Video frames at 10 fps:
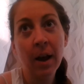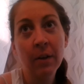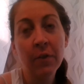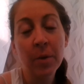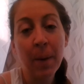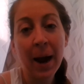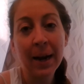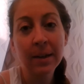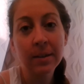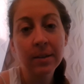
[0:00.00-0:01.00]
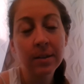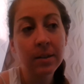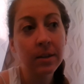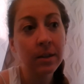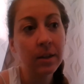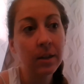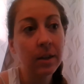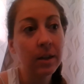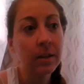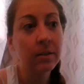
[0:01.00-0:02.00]
For the past
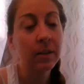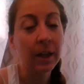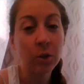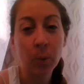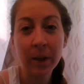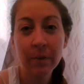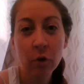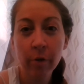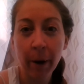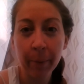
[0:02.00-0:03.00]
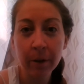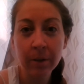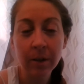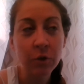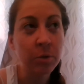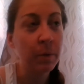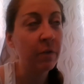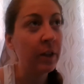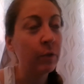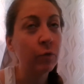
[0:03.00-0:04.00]
like 24 hours, I've just been
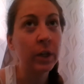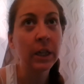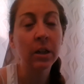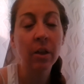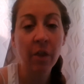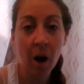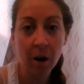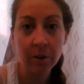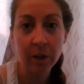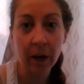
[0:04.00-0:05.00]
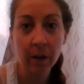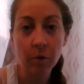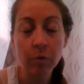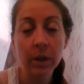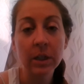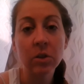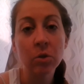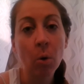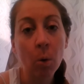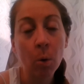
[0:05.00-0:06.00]
feeling really lethargic, really
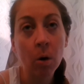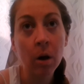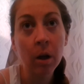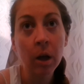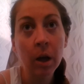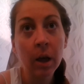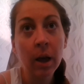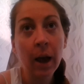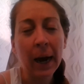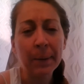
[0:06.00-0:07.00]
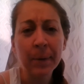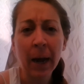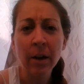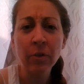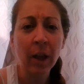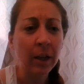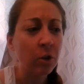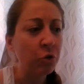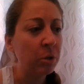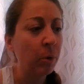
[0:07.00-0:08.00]
sore. I'm kind of like
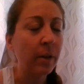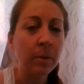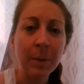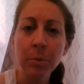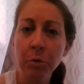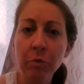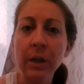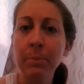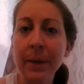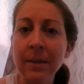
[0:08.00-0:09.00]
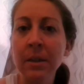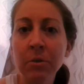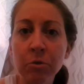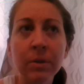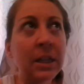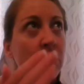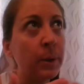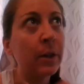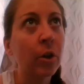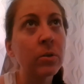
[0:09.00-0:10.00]
usually one of these people who's really busy and really
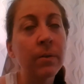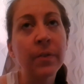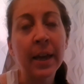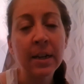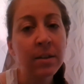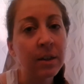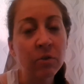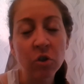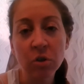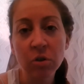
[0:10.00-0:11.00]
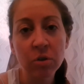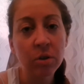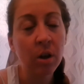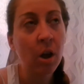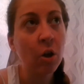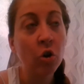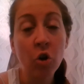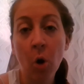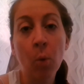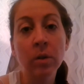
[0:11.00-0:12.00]
doing lots of things, and I've just
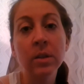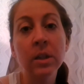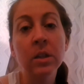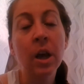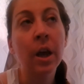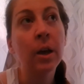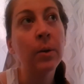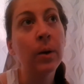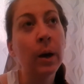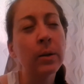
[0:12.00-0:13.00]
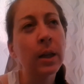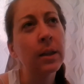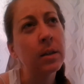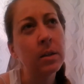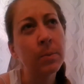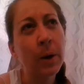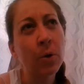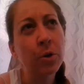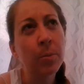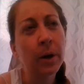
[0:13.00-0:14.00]
not wanted to. I was like listening to my
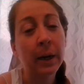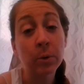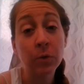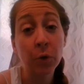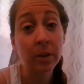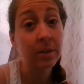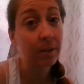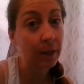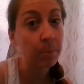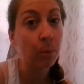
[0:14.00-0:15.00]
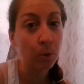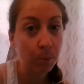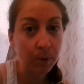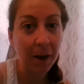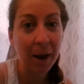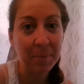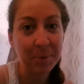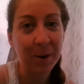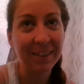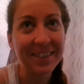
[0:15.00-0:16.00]
audiobook and I was falling asleep multiple
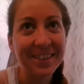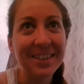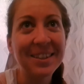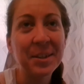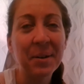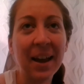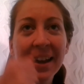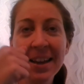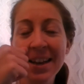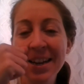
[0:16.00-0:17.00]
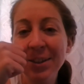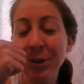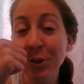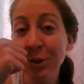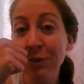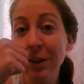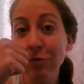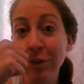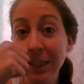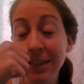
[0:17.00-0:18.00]
times while listening to it. So I just feel
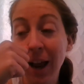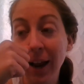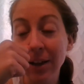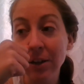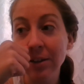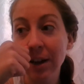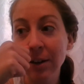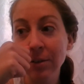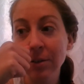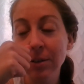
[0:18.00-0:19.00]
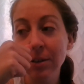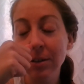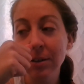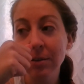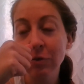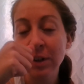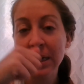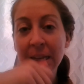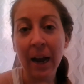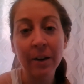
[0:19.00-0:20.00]
really tired and
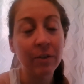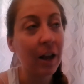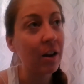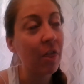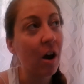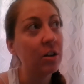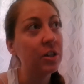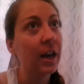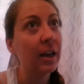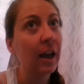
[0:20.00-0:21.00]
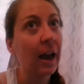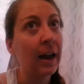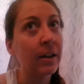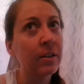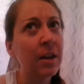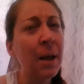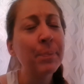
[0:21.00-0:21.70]
really kind of like lethargic. And